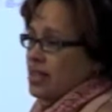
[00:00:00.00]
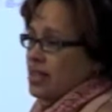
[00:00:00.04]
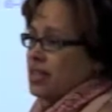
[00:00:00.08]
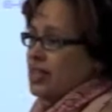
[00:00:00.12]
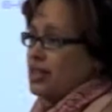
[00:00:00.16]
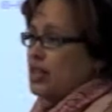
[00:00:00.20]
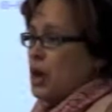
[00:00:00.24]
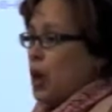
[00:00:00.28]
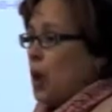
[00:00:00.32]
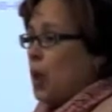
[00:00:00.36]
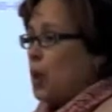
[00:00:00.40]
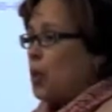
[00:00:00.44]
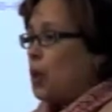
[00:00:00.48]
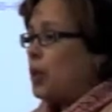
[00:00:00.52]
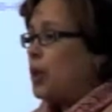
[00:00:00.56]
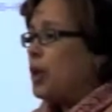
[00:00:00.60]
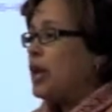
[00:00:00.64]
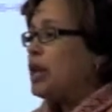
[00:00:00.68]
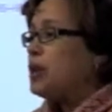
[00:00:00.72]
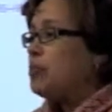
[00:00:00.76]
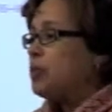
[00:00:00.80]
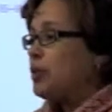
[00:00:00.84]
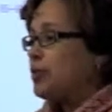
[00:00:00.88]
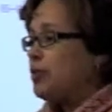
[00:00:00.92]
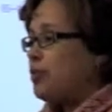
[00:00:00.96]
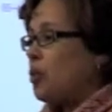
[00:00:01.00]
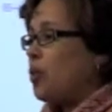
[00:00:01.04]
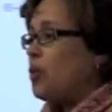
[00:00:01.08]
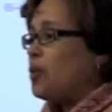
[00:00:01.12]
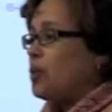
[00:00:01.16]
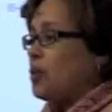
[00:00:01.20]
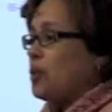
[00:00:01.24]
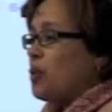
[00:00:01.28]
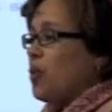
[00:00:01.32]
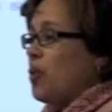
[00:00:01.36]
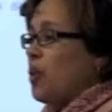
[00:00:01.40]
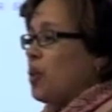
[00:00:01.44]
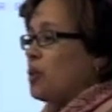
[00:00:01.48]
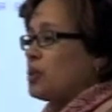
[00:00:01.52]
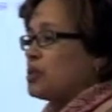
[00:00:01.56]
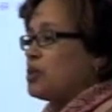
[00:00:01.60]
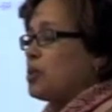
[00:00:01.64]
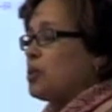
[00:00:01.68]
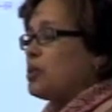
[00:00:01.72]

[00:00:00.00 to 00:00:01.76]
a week before the course,